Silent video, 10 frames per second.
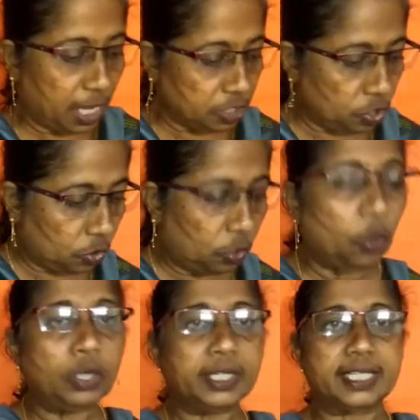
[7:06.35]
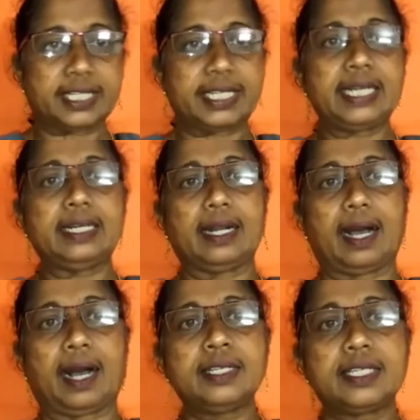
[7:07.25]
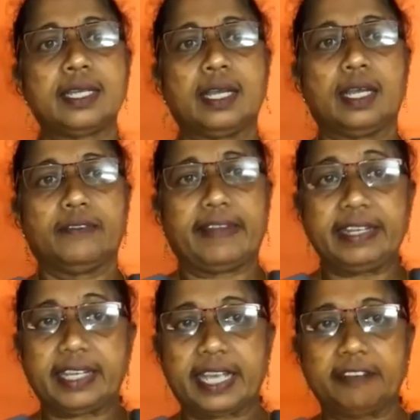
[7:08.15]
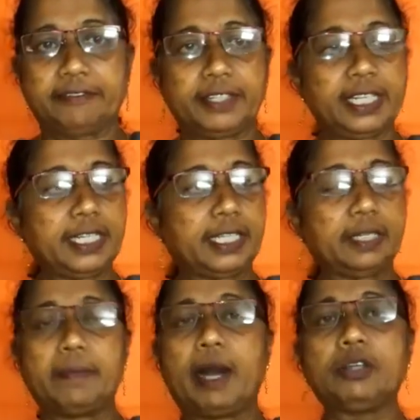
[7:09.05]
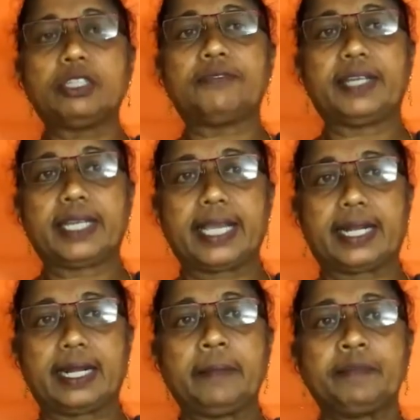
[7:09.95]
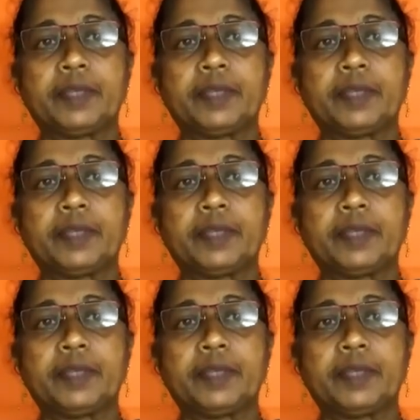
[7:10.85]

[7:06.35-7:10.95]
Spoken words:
So hold a steel glass very carefully near the mouth of the kettle.